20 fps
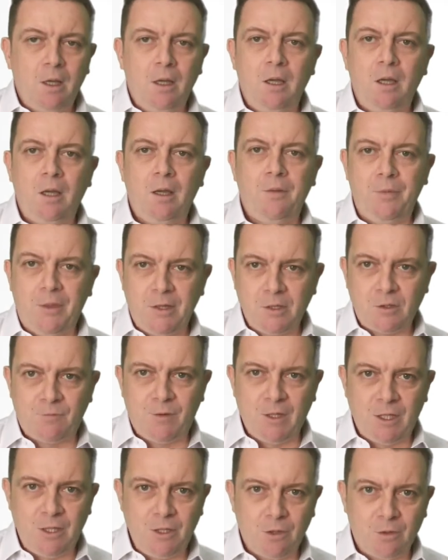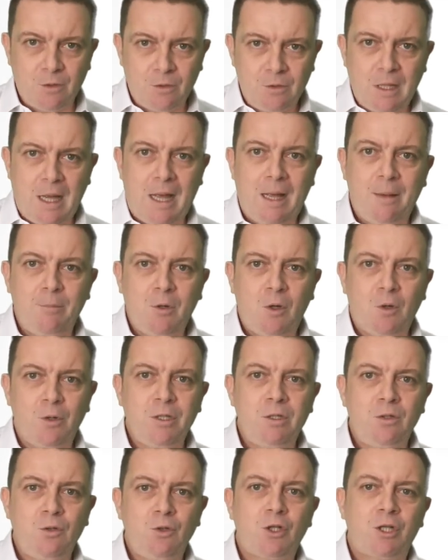In this video, I'm
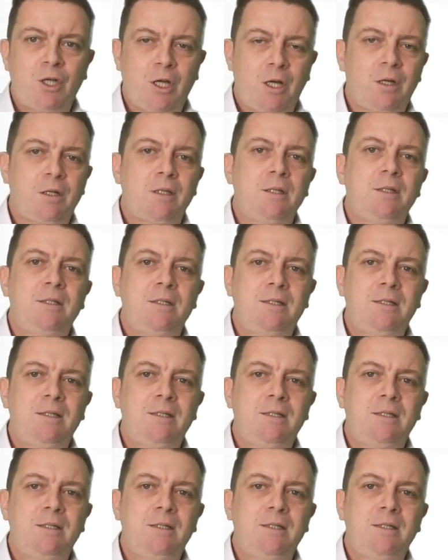going to share